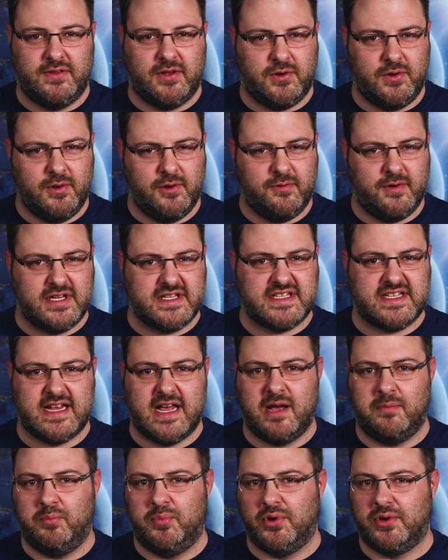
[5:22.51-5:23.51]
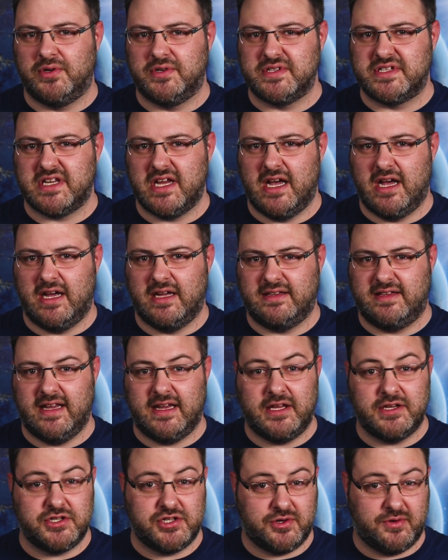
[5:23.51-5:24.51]
The urine samples uh,
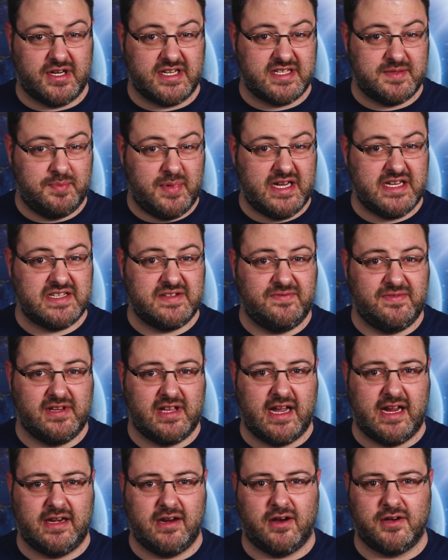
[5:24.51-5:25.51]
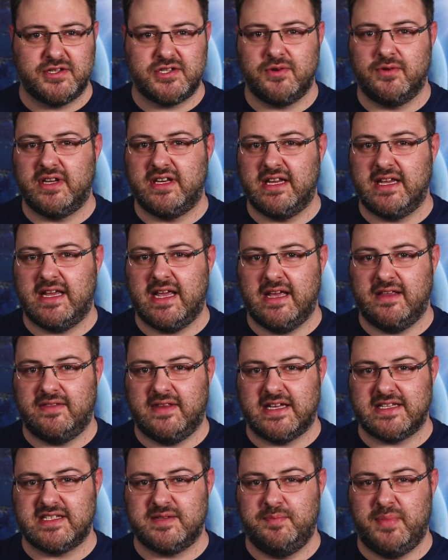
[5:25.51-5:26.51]
taken during spaceflight also
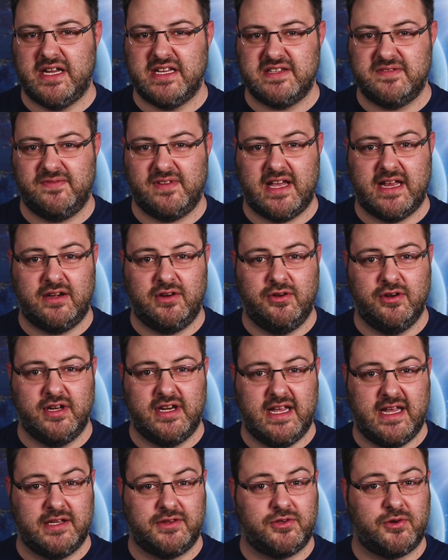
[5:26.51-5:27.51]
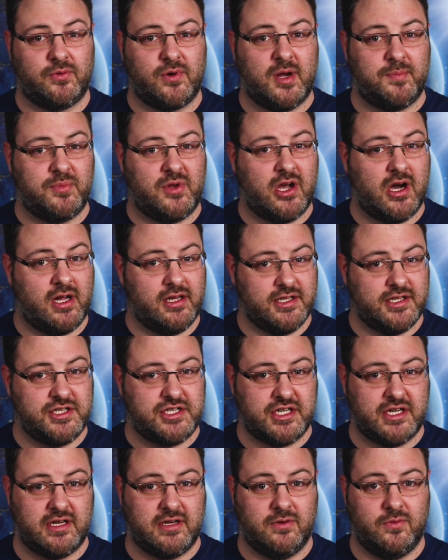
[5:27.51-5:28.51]
indicate that spaceflight could interrupt
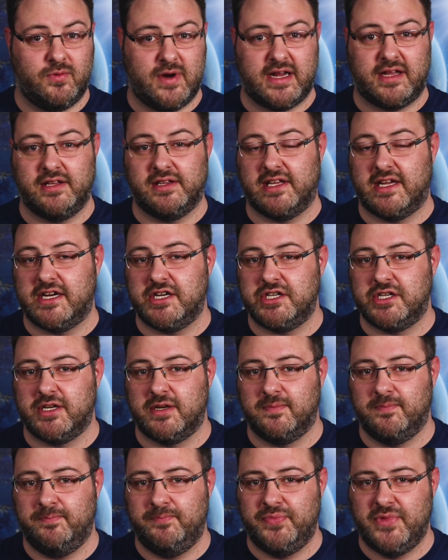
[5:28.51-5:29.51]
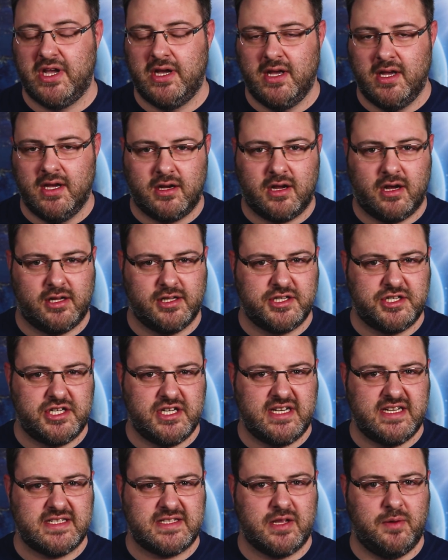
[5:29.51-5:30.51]
collagen regulation.
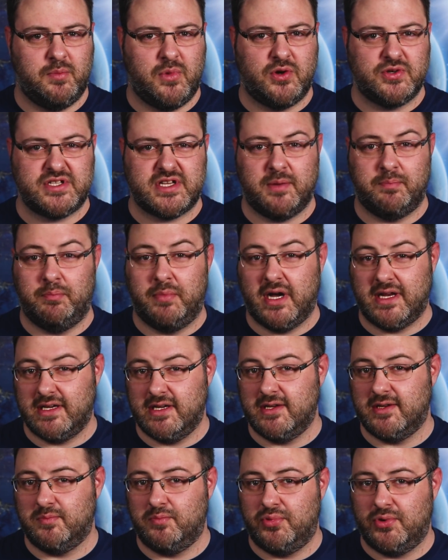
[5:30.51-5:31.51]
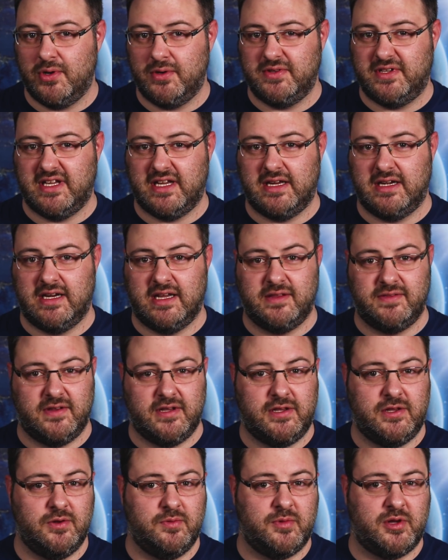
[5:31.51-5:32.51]
Collagen is the most abundant protein in
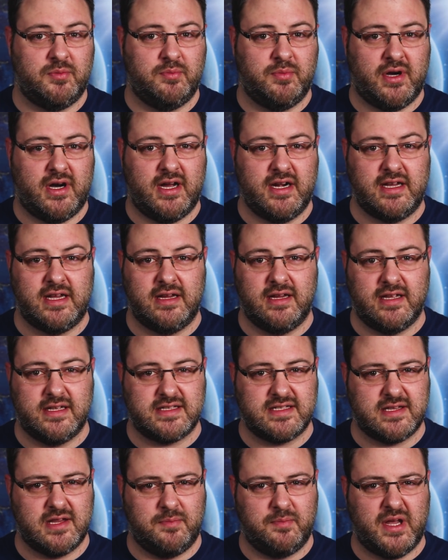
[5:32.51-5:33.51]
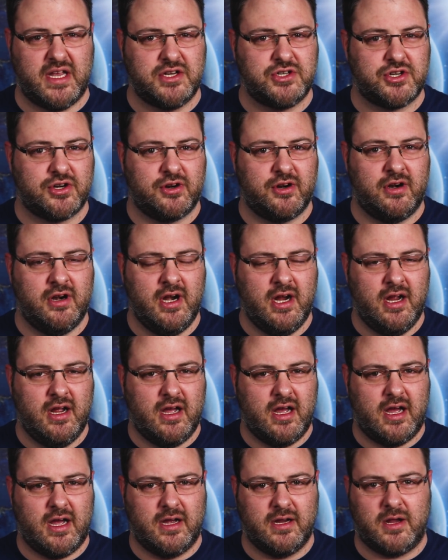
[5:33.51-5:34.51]
the human body. It's the major
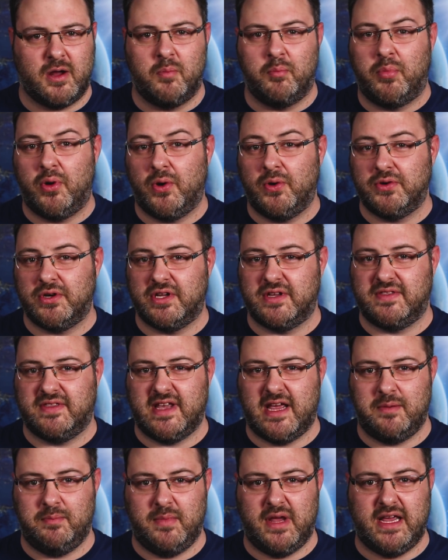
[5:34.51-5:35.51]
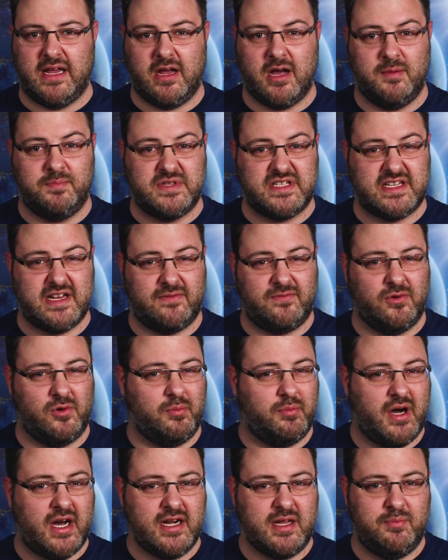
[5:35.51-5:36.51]
uh, component that make up
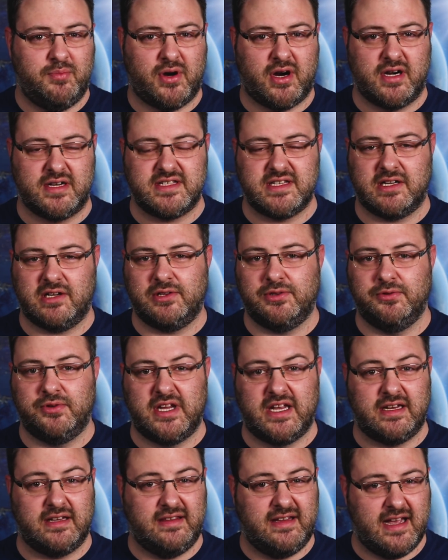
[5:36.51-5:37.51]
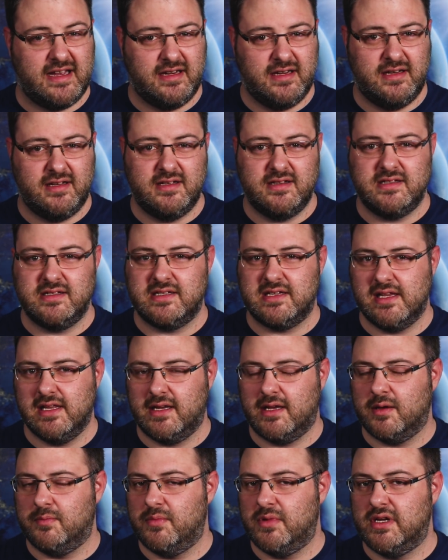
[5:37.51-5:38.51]
several body parts including tendons,
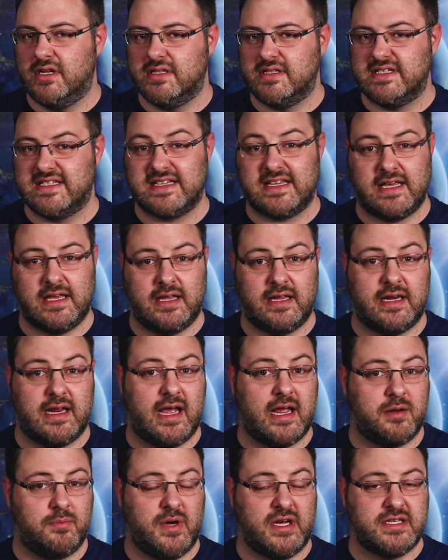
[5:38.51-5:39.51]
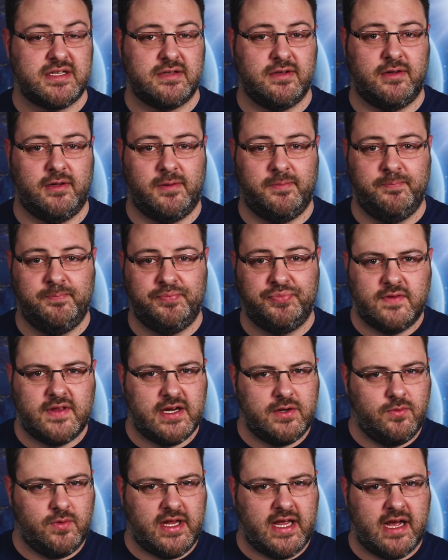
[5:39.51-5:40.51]
ligaments, skin, and muscle.
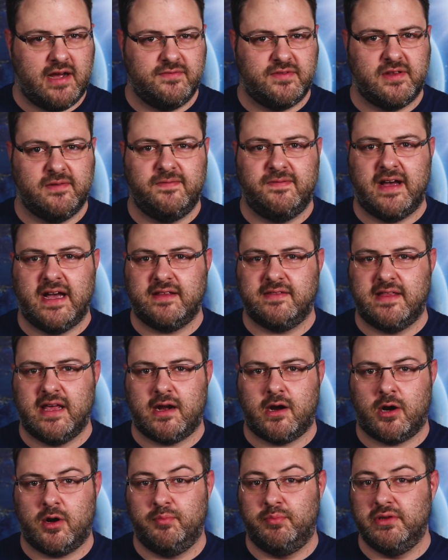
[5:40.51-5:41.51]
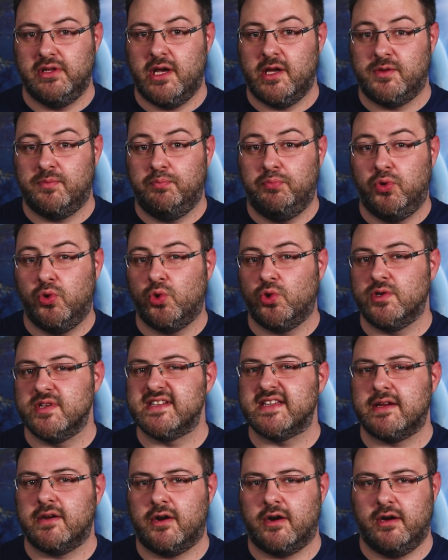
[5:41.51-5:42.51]
Then we have the fact that our blood
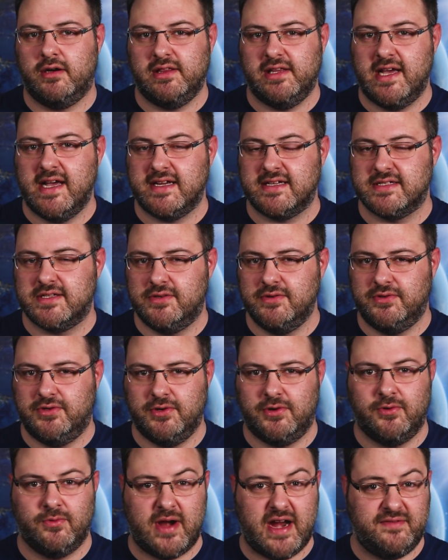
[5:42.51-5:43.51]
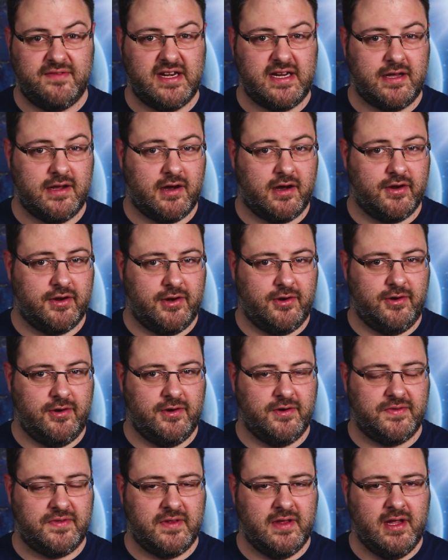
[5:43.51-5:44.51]
pools in our legs due to gravity on
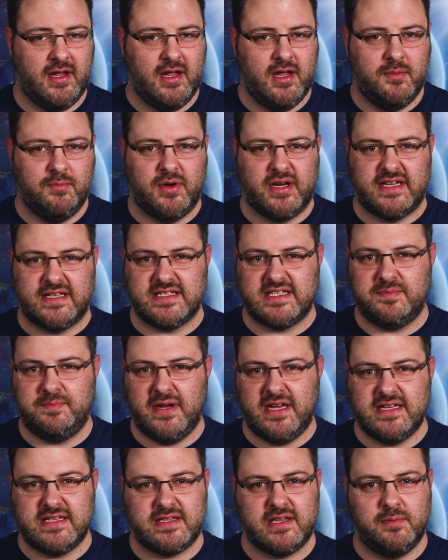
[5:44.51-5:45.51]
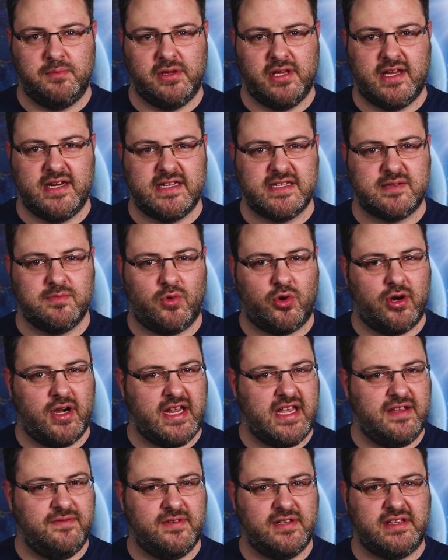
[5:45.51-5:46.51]
Earth, but in space the blood is more
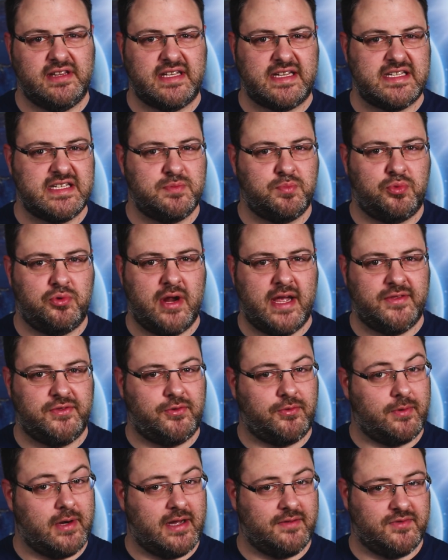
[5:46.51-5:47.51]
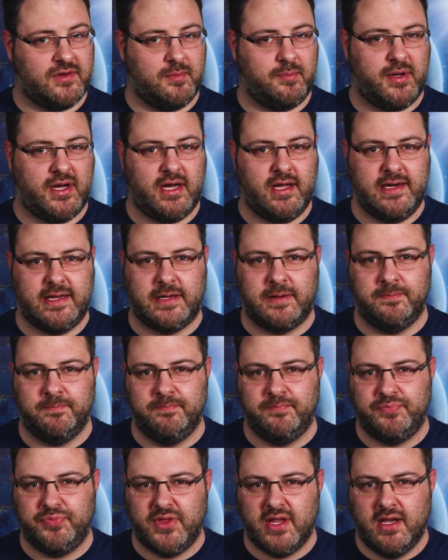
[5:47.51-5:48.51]
evenly spread throughout the body.
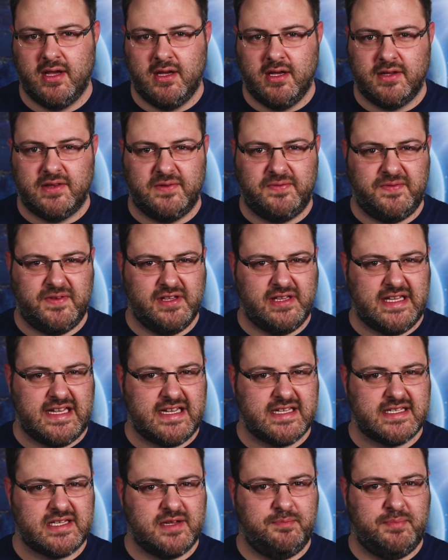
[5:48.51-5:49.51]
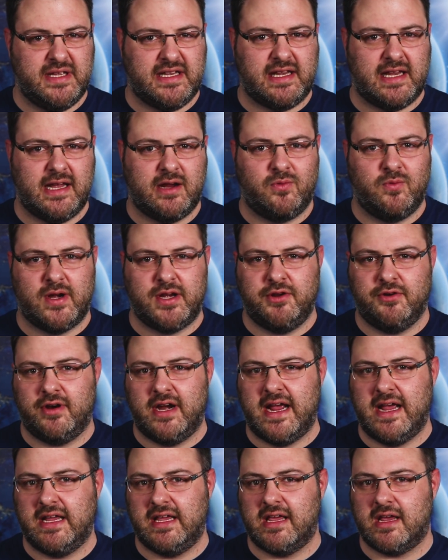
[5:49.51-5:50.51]
The feeling is a bit like when you're
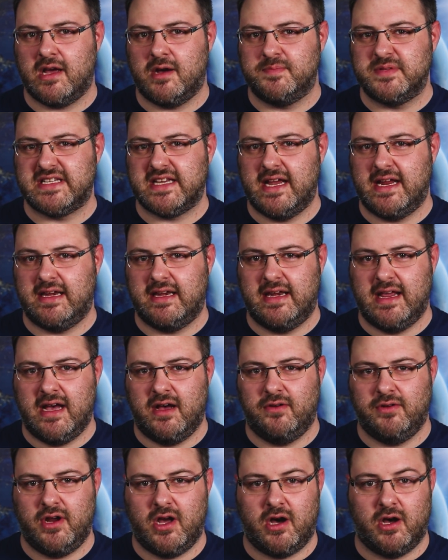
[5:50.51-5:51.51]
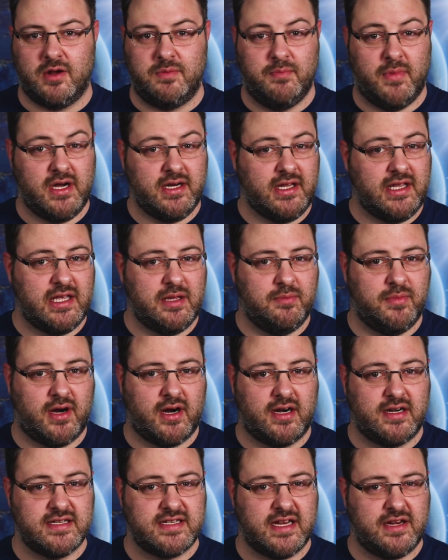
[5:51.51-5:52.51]
hanging upside down on monkey
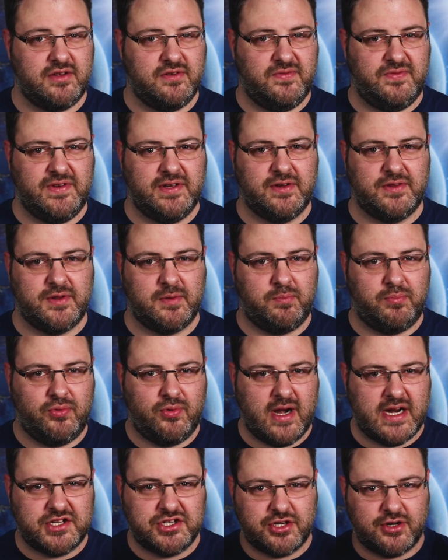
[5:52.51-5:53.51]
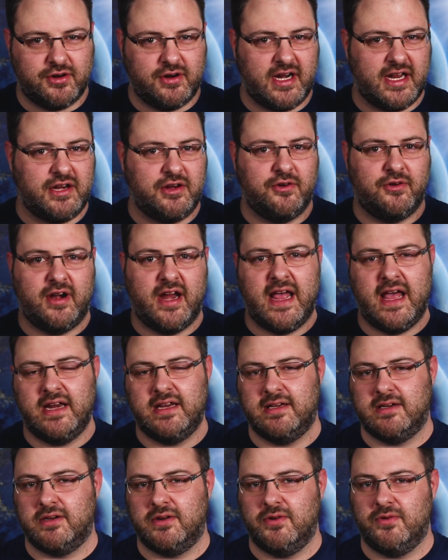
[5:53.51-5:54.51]
bars and you feel the pressure in your
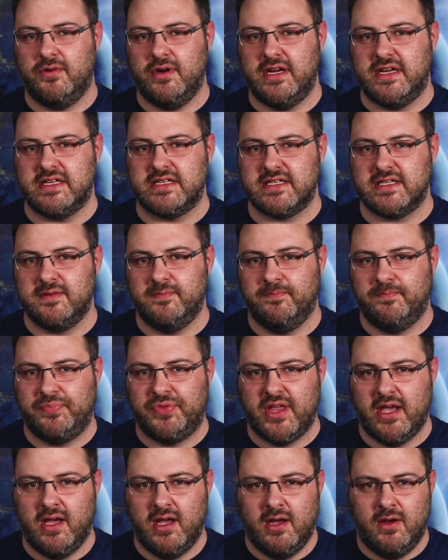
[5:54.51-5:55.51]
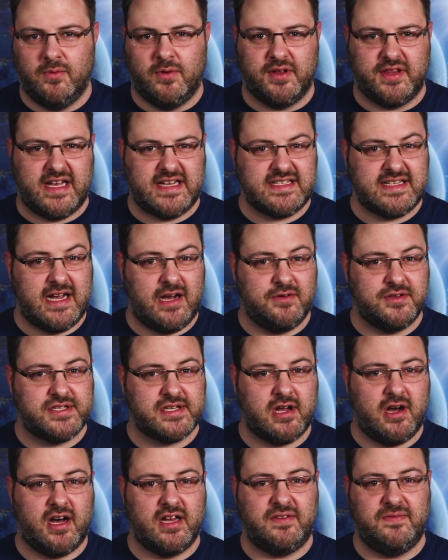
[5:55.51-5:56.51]
head increase. Well, that's how
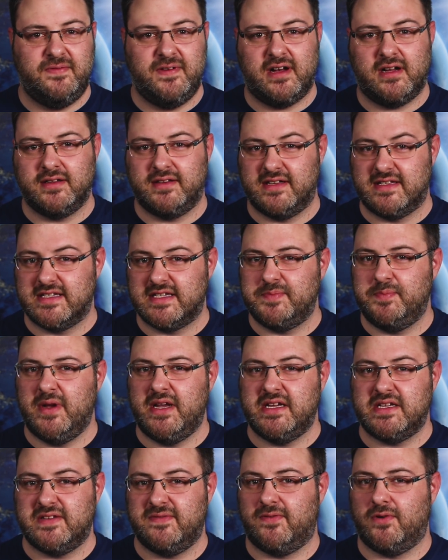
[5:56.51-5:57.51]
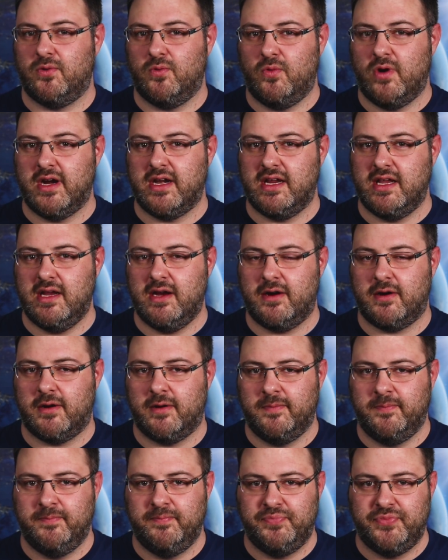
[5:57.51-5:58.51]
Scott felt in space for one
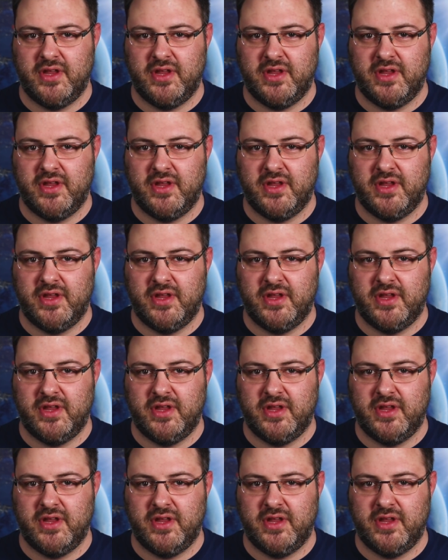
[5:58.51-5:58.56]
year.